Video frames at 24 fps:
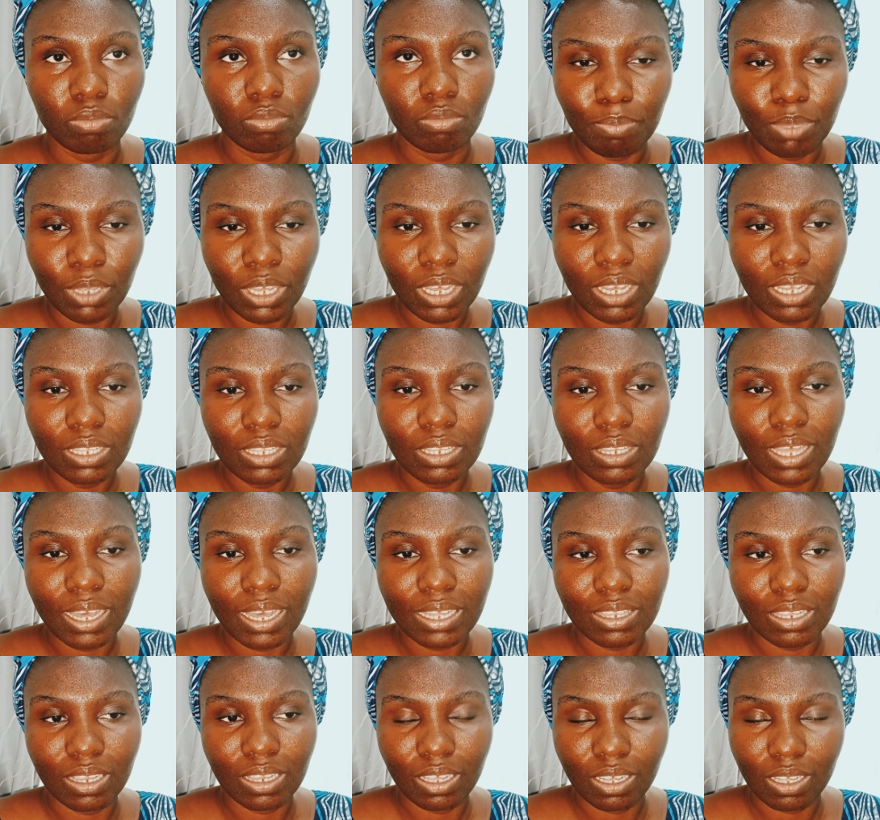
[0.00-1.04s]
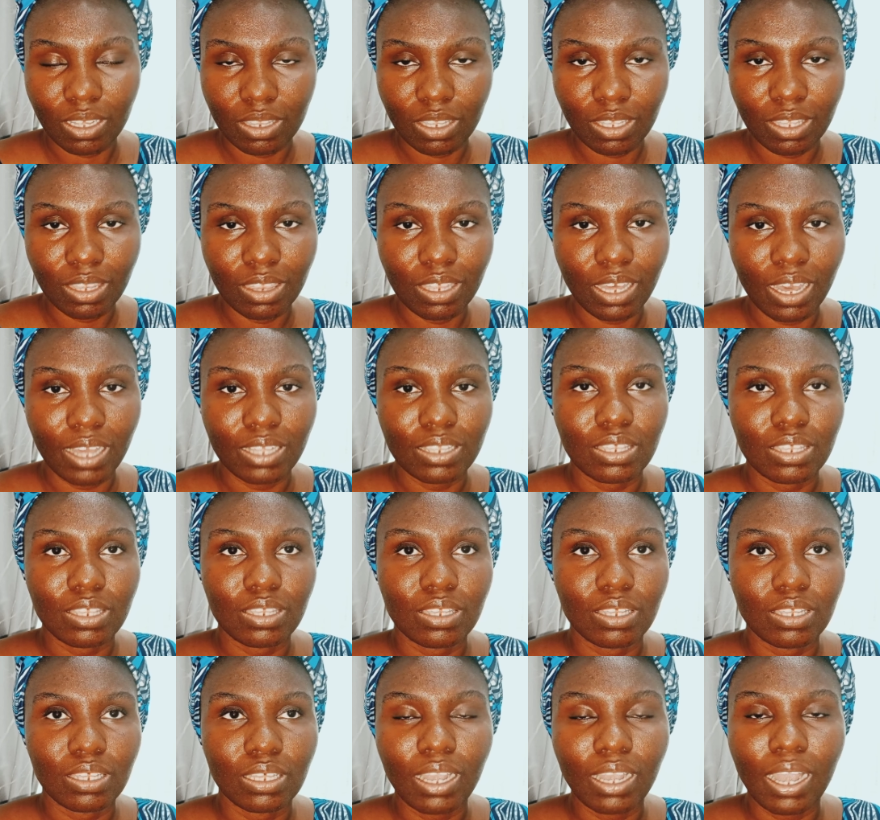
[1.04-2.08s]
Being that lady that
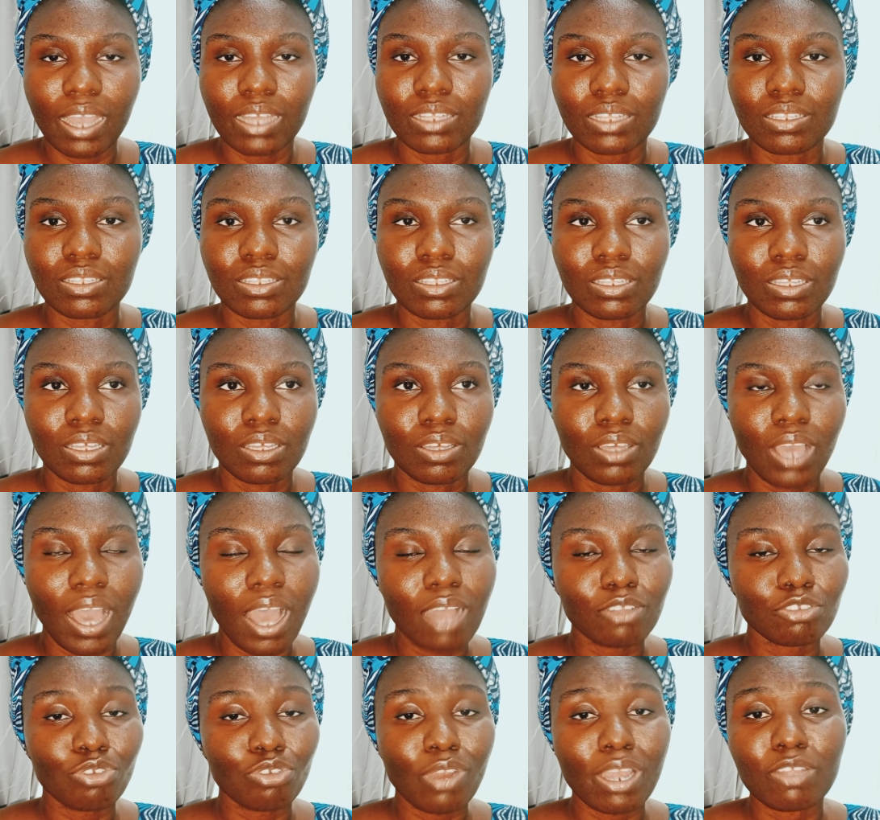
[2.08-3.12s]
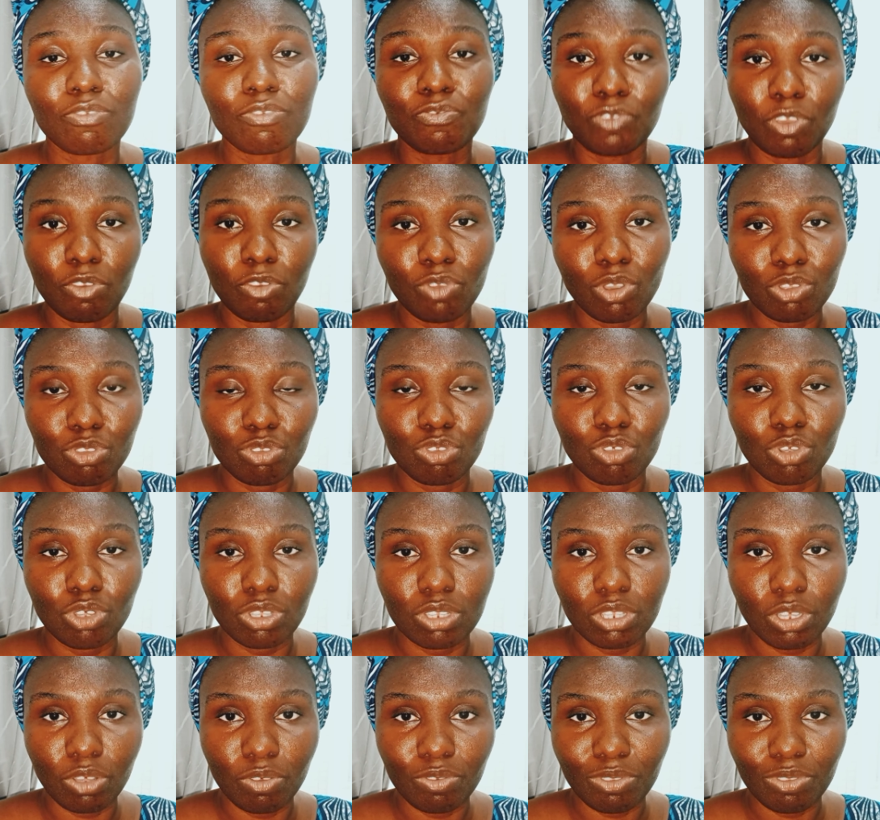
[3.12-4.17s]
can attract favor to
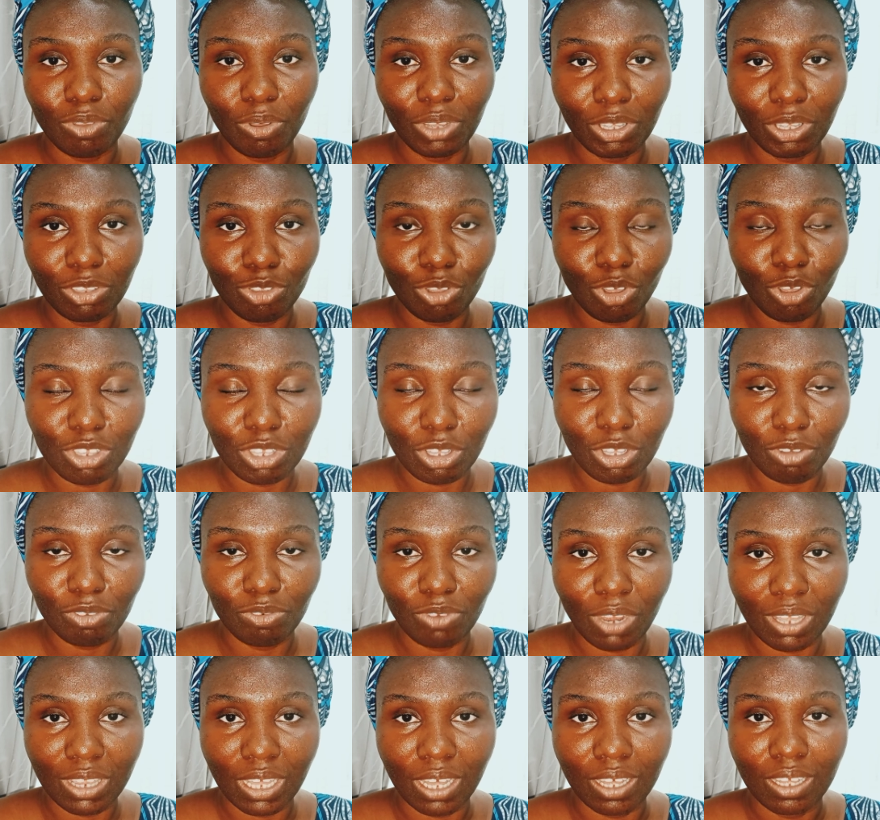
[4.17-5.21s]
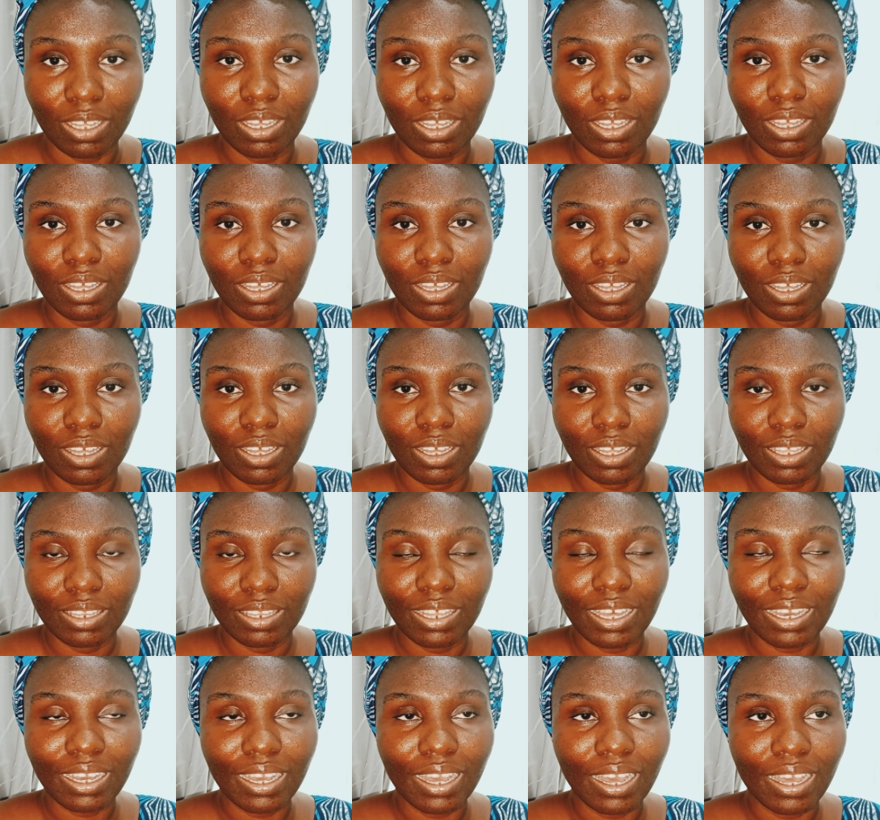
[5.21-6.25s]
yourself, or to yourself rather,
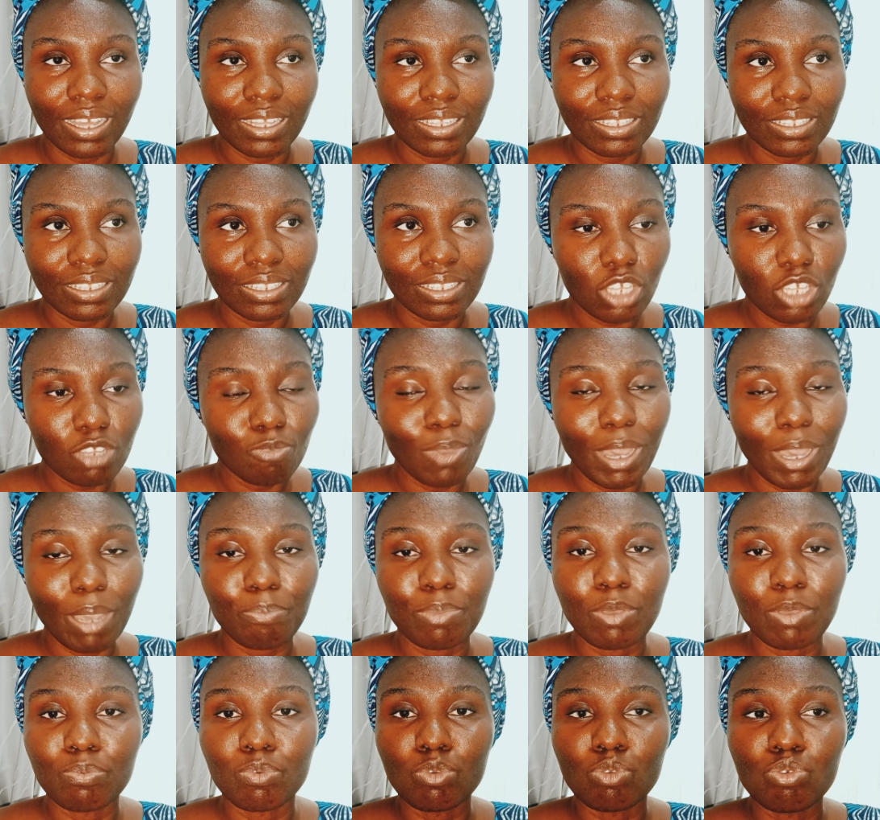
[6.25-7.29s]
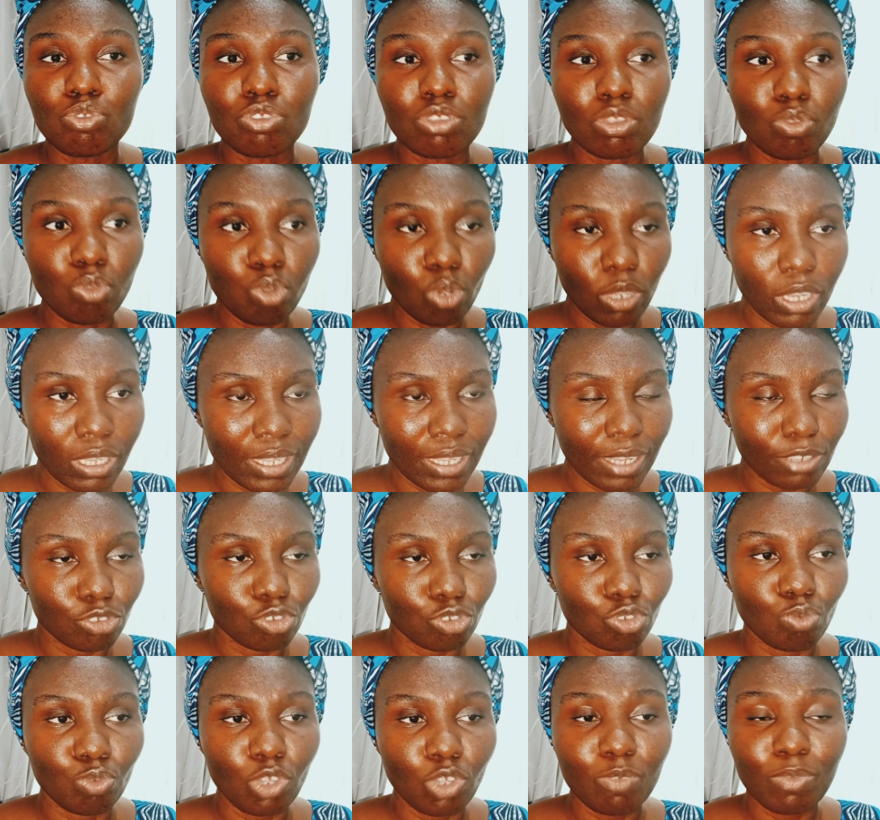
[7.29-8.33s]
that can, just by people looking at
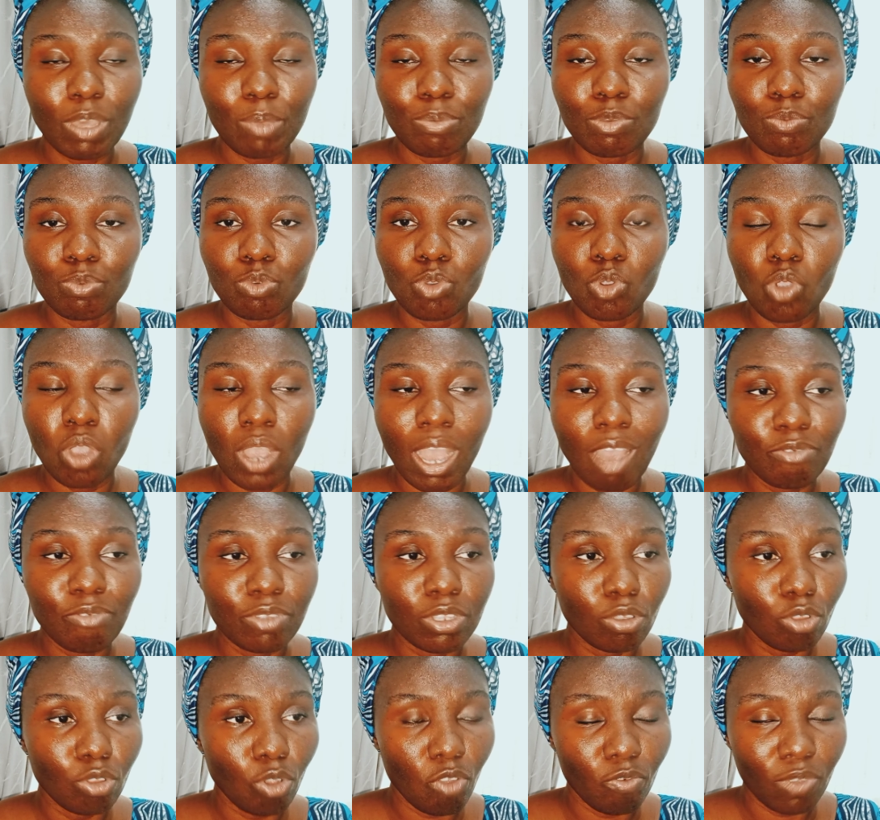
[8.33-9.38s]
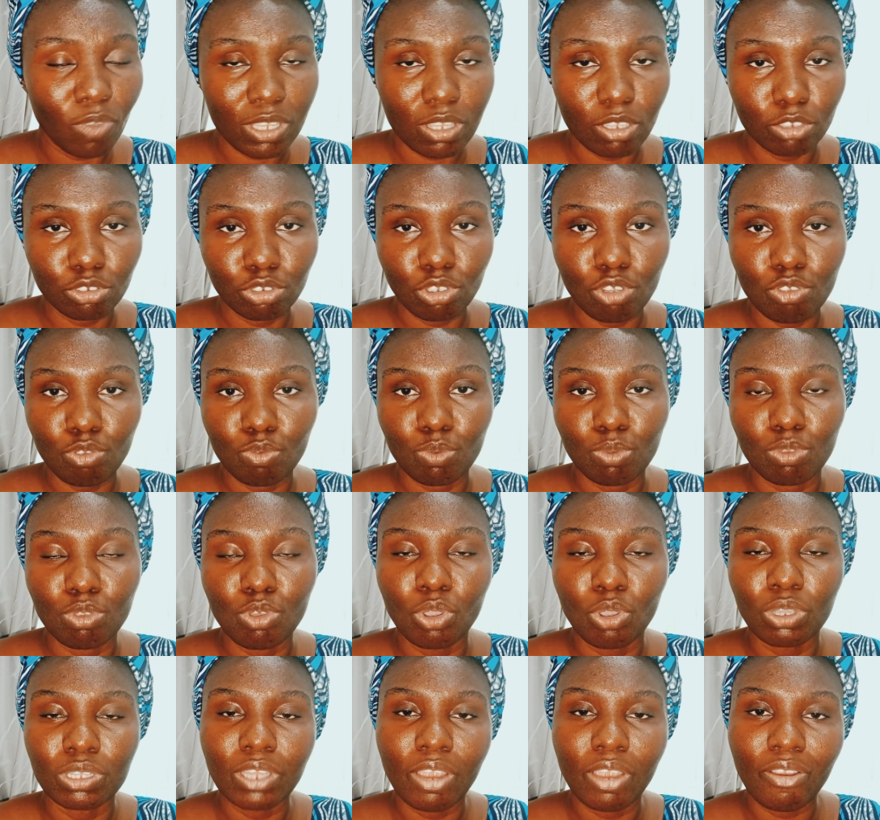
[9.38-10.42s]
you, just by people having conversations with you
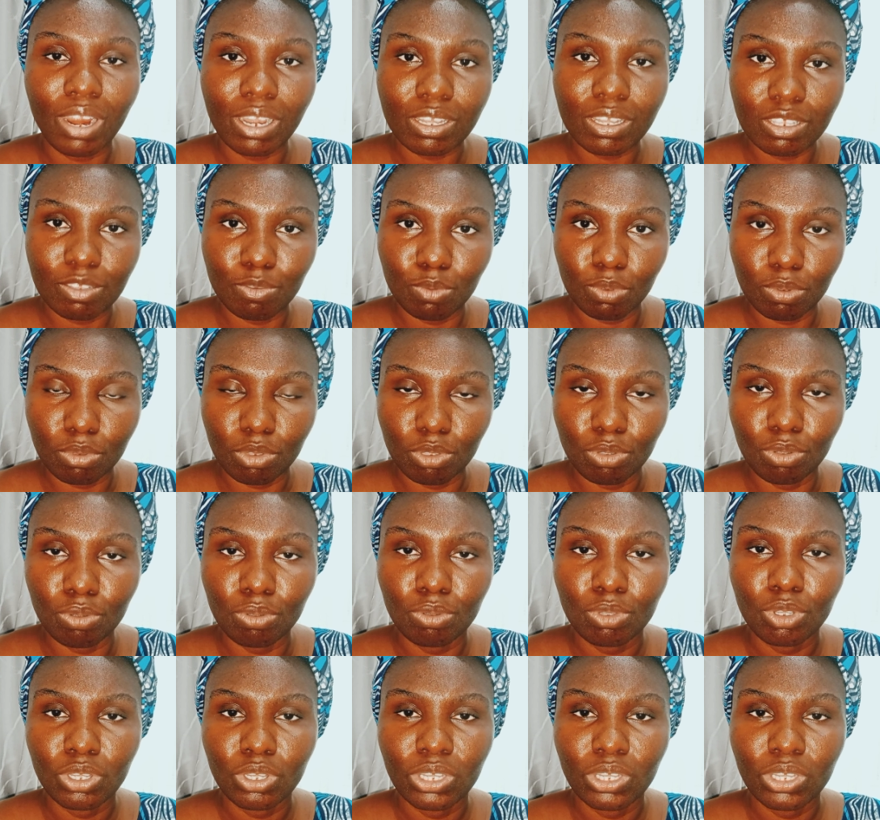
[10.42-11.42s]
or interacting with you,